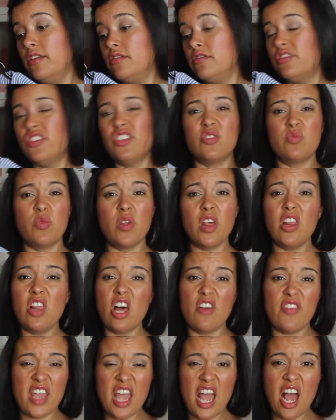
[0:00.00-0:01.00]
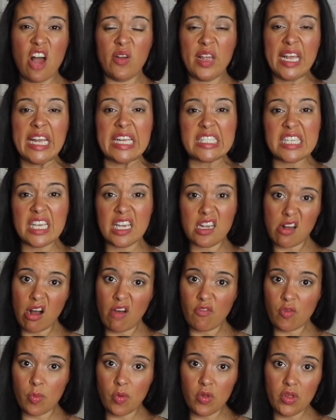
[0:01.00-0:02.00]
just really loving how easy and
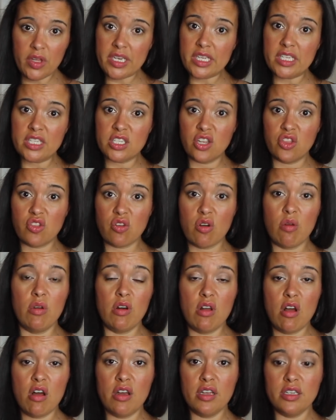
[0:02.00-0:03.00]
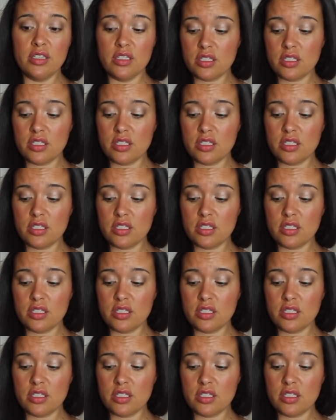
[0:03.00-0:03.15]
comfortable it is to throw it on.